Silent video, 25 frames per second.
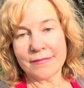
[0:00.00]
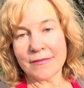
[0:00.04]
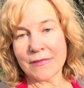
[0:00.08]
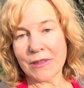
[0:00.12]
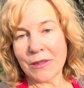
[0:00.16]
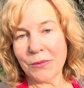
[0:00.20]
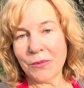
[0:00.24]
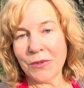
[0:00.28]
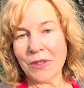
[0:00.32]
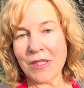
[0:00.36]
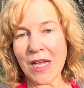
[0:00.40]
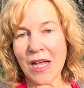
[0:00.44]

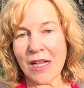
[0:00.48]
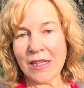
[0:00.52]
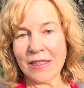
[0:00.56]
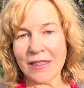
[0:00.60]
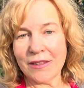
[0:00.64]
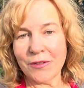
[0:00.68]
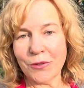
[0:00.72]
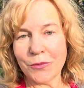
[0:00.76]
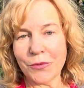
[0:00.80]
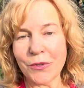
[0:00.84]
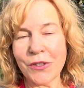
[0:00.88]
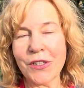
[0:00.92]

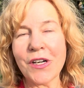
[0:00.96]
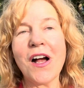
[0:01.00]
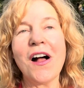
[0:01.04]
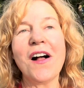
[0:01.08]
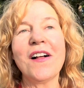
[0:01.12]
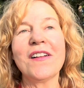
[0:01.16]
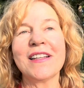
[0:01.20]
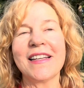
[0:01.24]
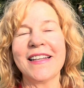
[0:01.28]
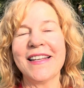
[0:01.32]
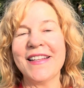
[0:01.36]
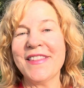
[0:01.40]
We're
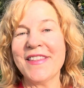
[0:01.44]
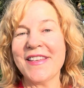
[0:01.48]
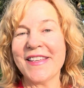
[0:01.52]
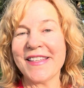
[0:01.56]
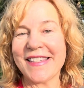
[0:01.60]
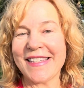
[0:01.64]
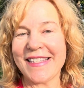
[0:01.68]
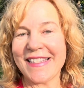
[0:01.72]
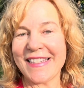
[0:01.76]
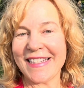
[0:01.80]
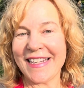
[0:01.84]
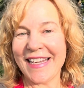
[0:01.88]
all in
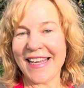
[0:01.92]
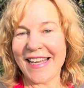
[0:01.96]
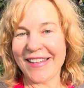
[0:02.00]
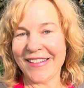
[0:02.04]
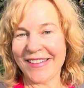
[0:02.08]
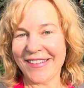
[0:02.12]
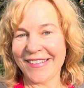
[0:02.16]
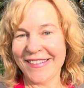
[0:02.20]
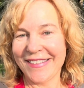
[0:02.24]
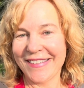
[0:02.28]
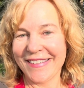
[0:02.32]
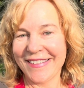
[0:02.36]
this
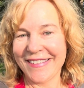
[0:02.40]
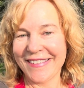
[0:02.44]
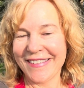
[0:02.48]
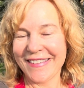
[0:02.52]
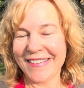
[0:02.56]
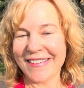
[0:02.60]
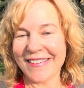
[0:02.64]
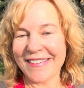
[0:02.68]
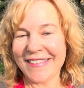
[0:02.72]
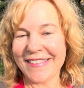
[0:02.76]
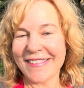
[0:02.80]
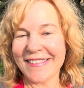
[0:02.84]
together.
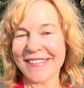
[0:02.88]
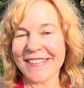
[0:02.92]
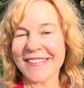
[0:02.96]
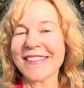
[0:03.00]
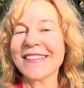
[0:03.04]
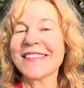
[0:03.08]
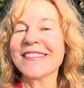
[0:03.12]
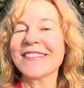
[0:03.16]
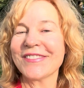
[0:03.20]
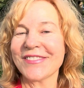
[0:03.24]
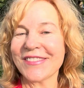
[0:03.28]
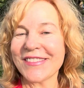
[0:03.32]

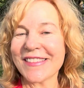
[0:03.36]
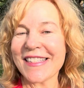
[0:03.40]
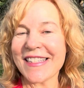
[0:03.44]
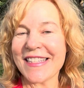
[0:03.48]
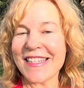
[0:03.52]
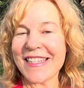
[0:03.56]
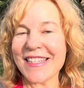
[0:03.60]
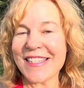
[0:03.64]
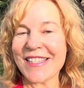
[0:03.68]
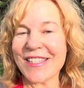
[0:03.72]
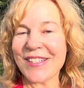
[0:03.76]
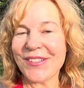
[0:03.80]
We'll see
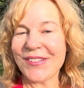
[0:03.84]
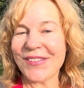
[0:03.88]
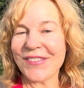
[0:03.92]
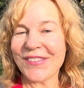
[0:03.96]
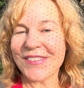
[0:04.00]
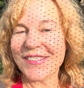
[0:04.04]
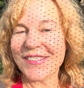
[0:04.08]
you soon.